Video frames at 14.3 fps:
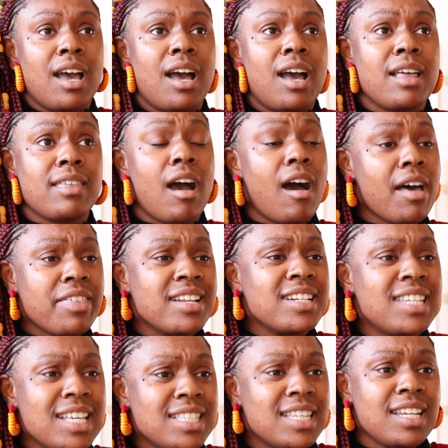the
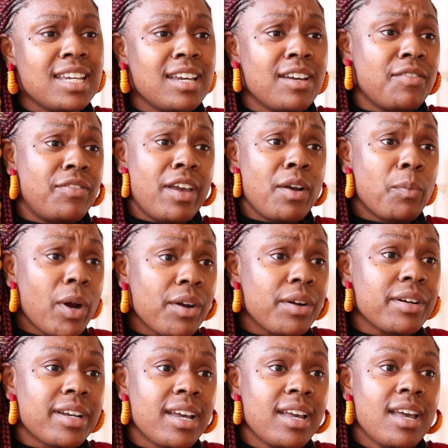authenticity of their
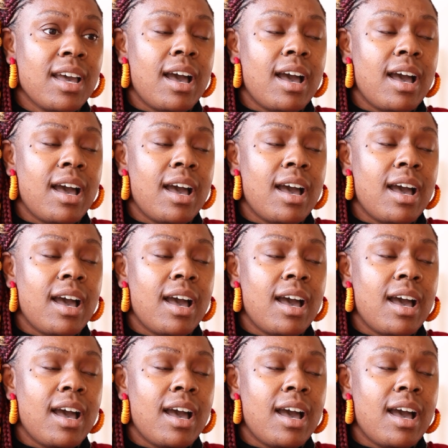work.